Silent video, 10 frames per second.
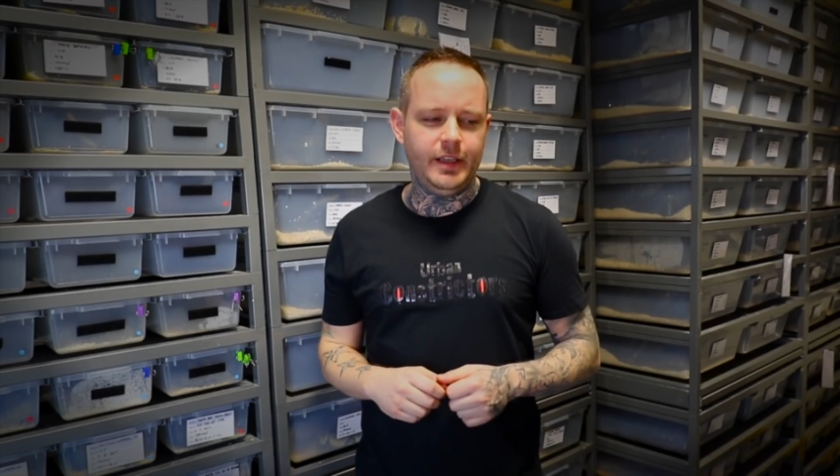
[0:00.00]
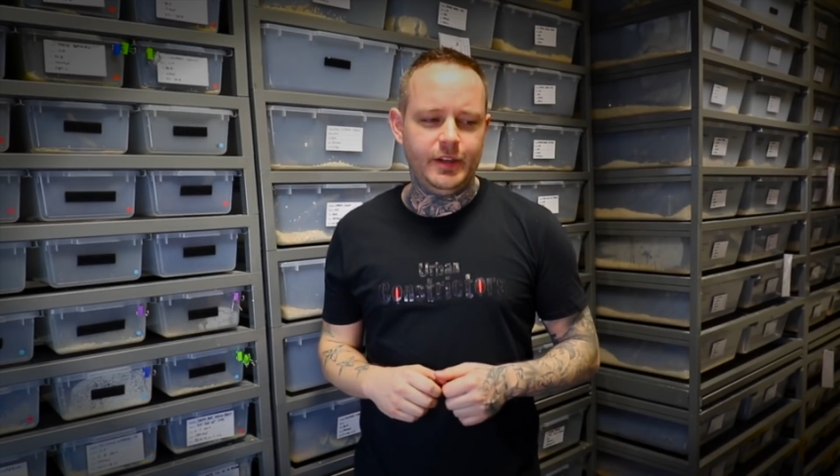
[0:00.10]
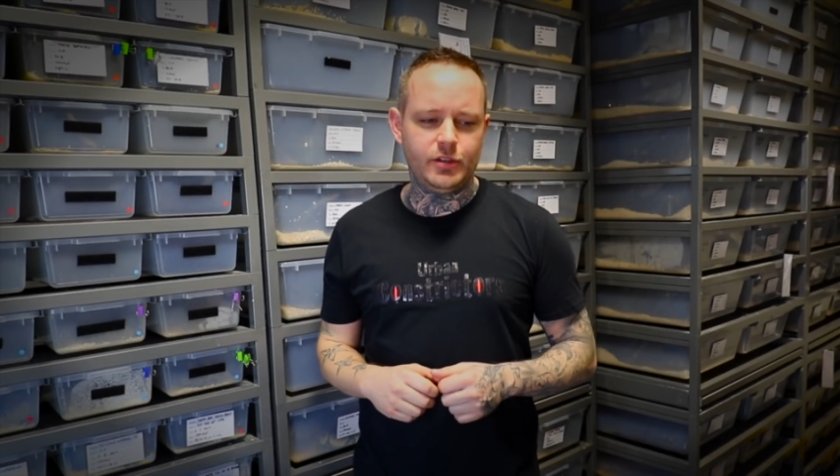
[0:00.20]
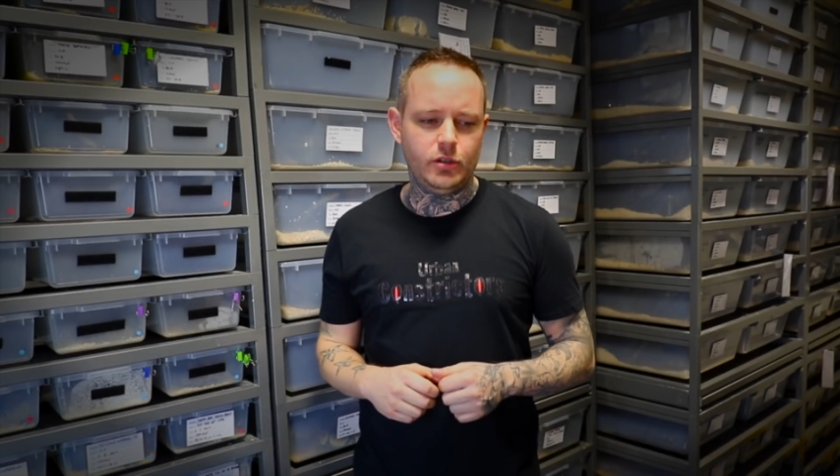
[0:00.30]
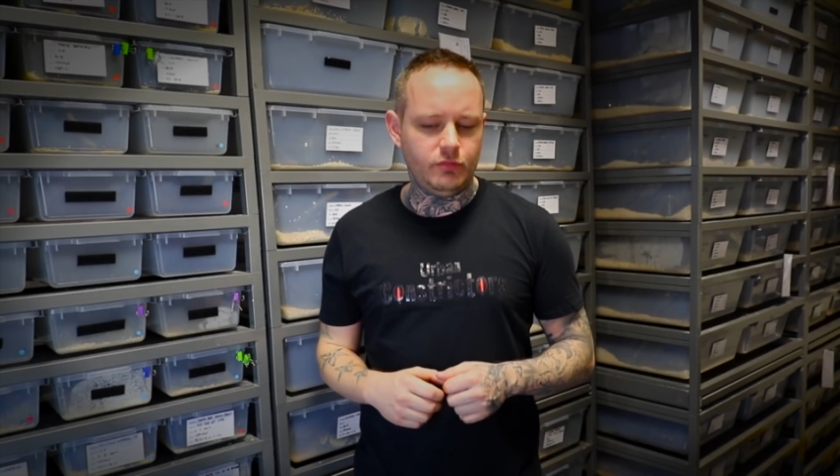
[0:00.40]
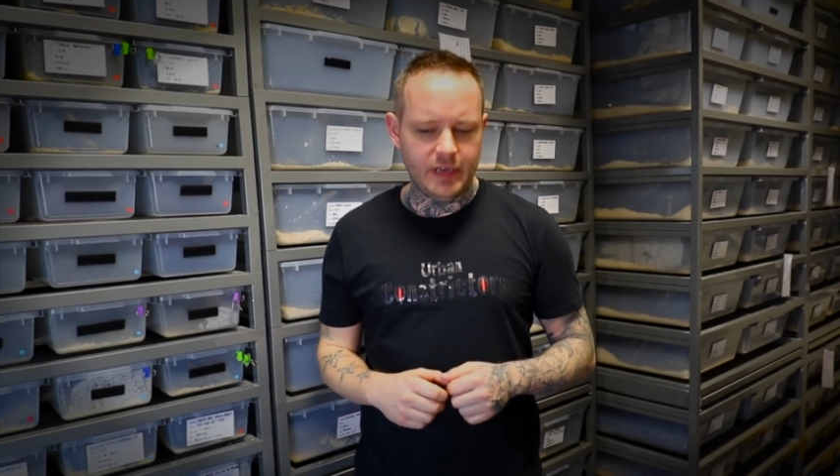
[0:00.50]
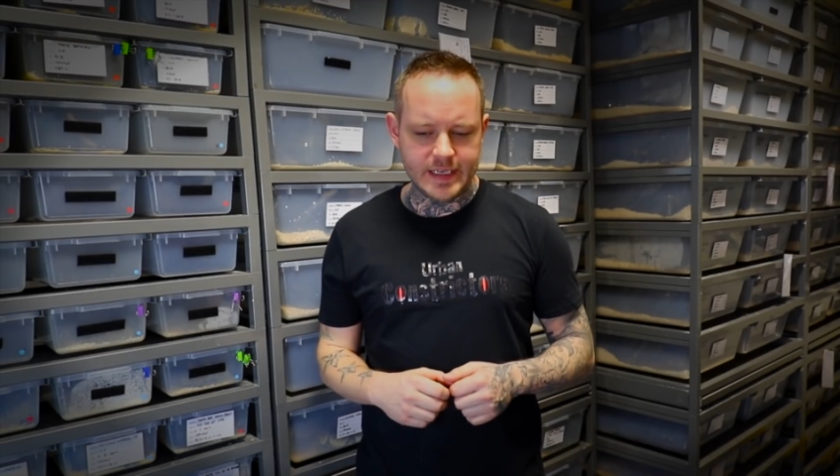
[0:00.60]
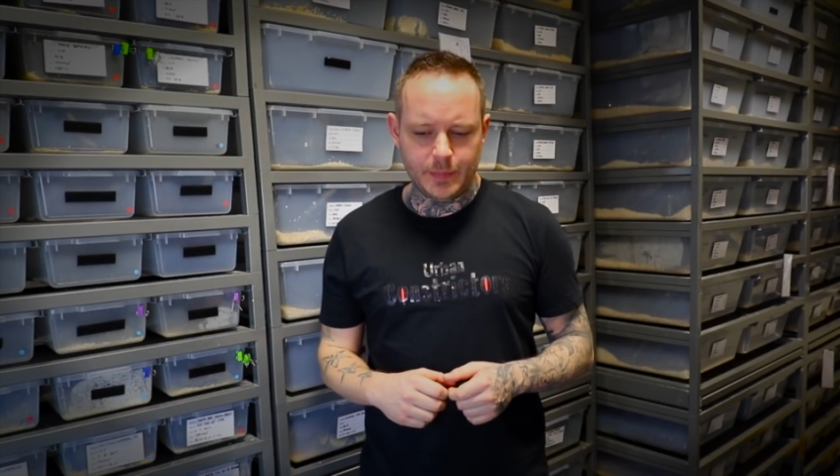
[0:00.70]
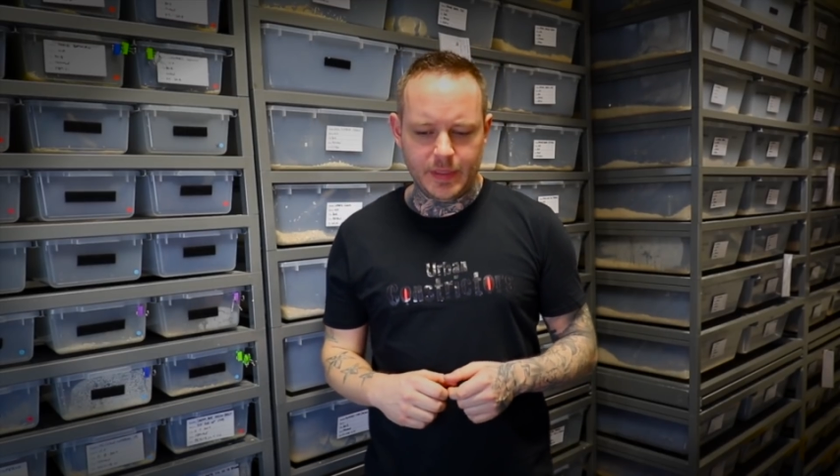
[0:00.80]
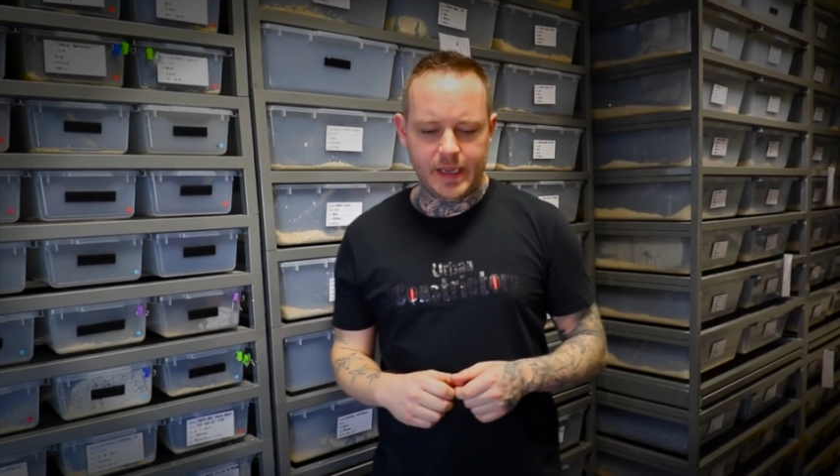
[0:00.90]
and there's a good
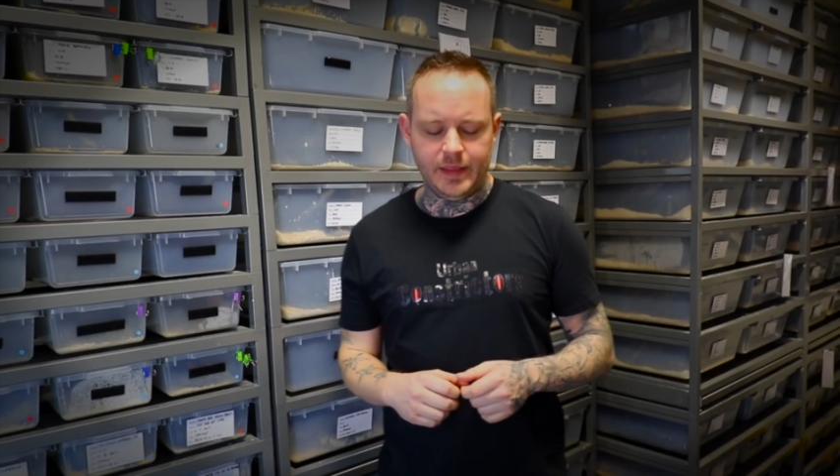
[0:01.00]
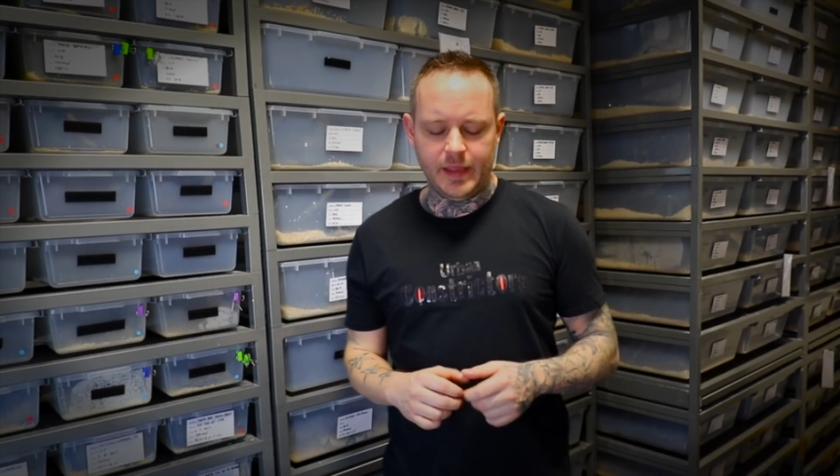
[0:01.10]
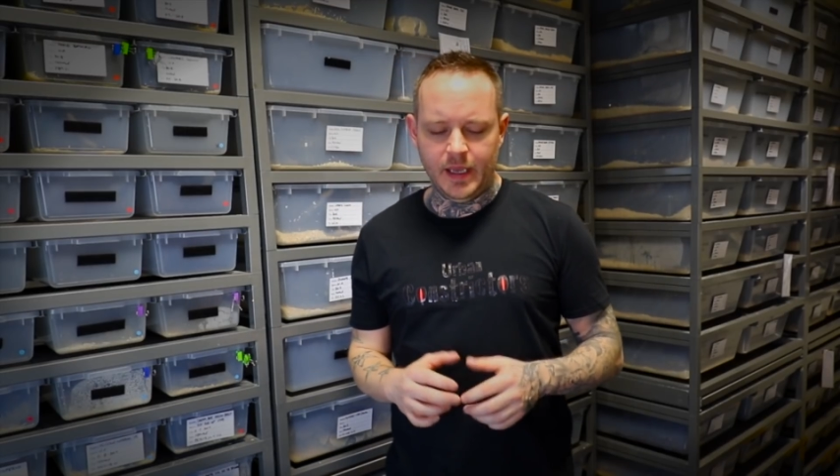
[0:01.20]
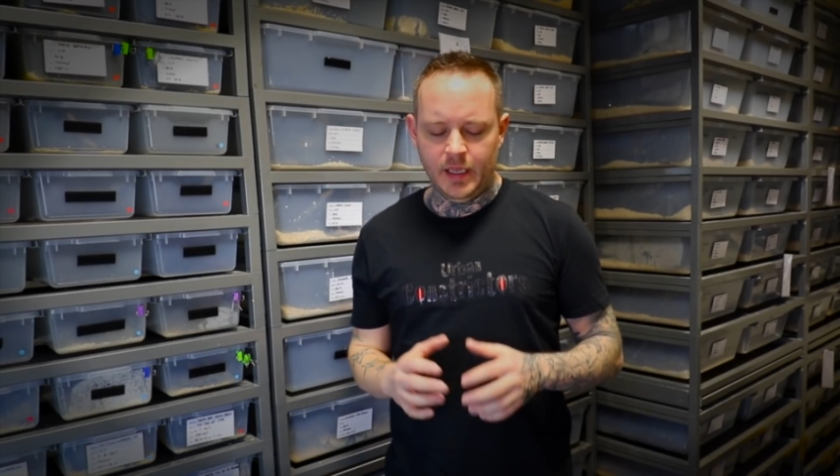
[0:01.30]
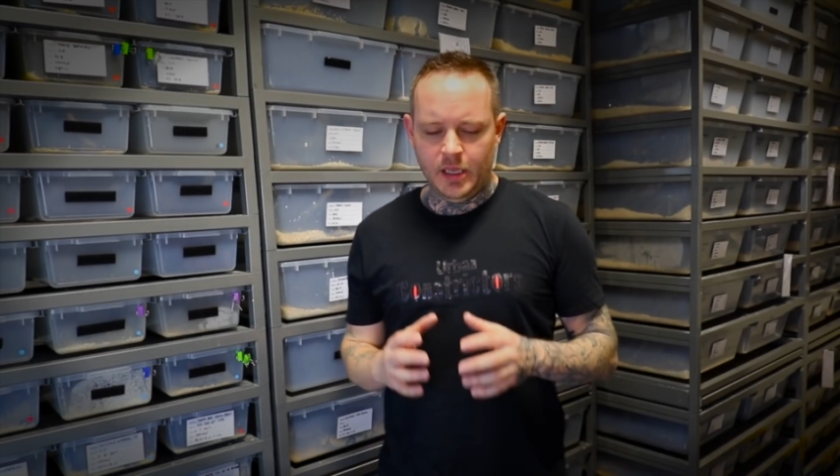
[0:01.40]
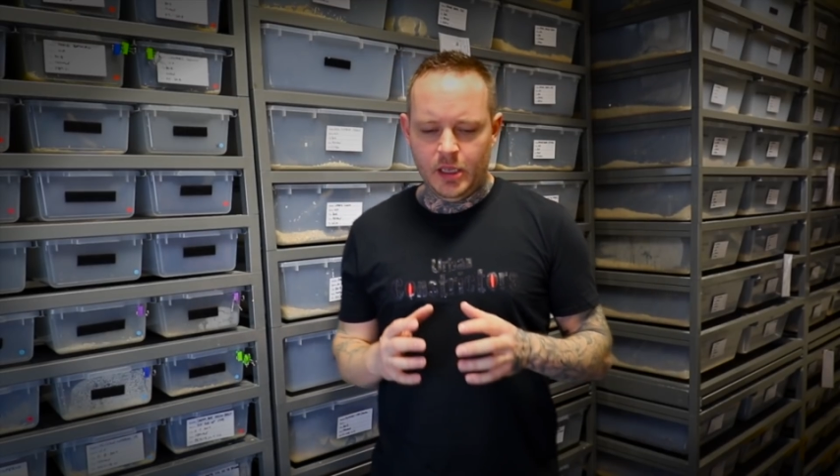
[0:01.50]
reason behind that.